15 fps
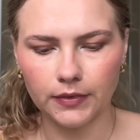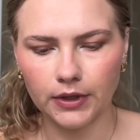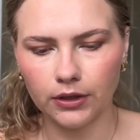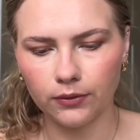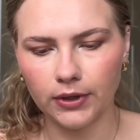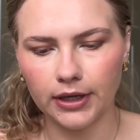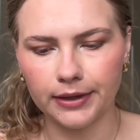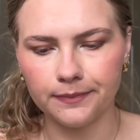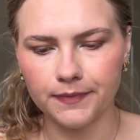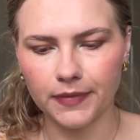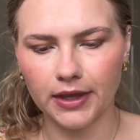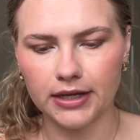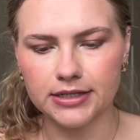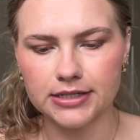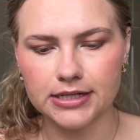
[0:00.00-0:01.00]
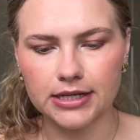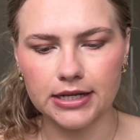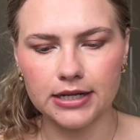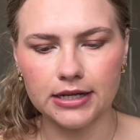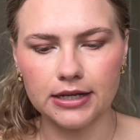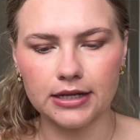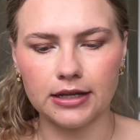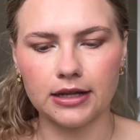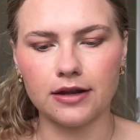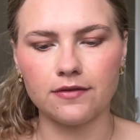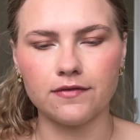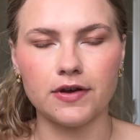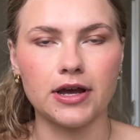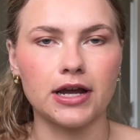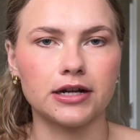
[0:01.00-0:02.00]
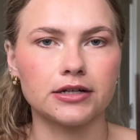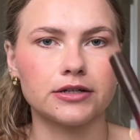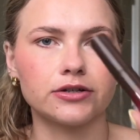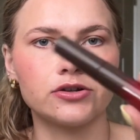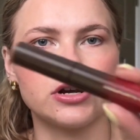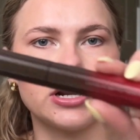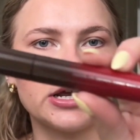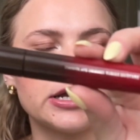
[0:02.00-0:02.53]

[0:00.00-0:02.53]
Okay, I did in fact crack